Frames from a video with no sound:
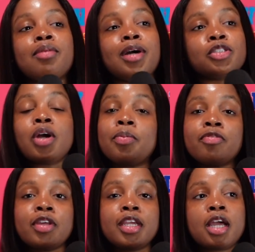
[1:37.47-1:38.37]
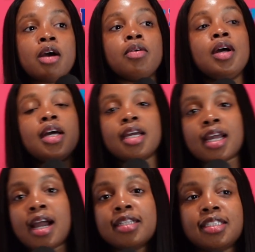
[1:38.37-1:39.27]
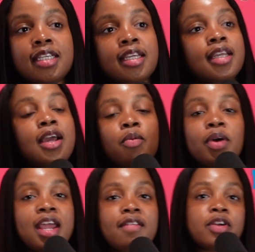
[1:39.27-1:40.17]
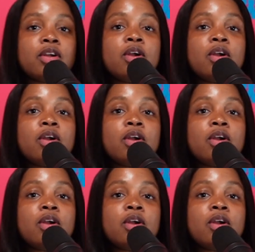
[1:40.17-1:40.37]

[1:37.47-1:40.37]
I drop a video, content, whatever.